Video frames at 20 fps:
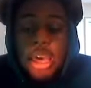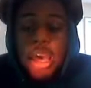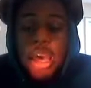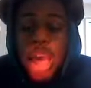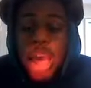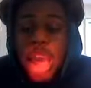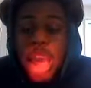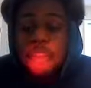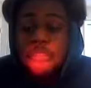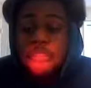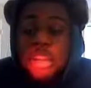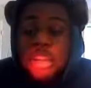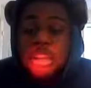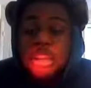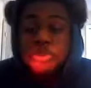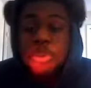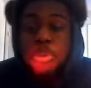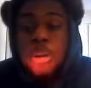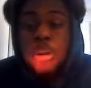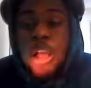I really
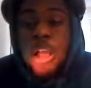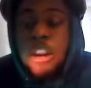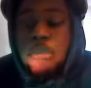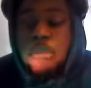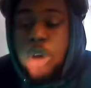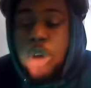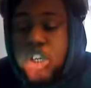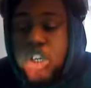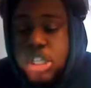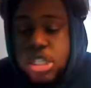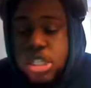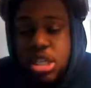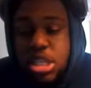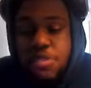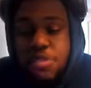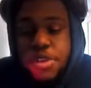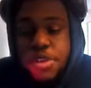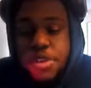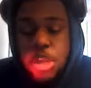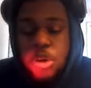did put a lot of emotion to
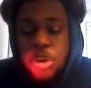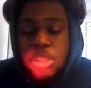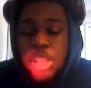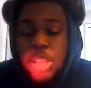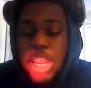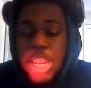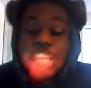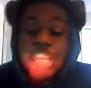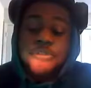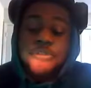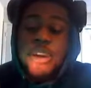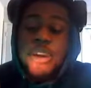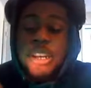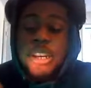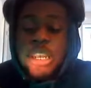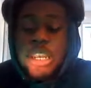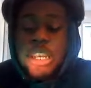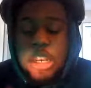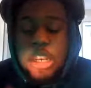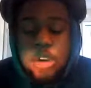this video. The last video I
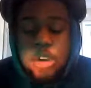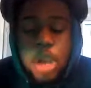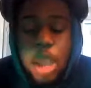did didn't